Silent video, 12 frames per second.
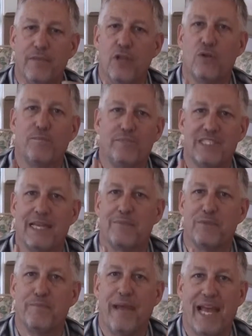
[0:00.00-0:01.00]
little
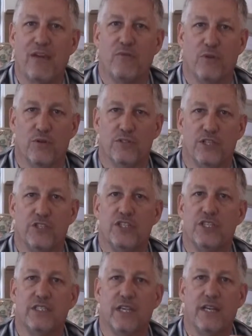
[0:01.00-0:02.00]
steps backwards as
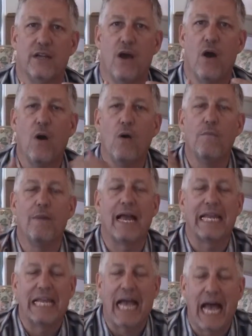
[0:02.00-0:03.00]
she said, oh
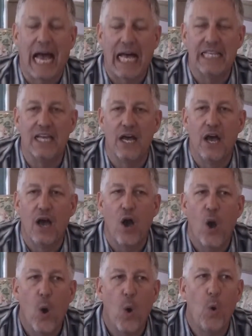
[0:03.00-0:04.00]
my God,
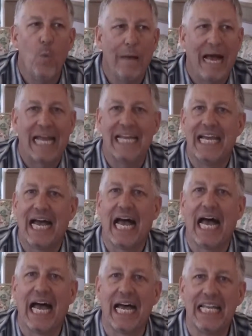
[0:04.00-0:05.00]
oh my
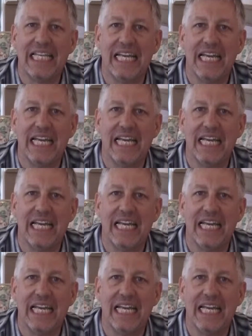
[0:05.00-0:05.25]
God.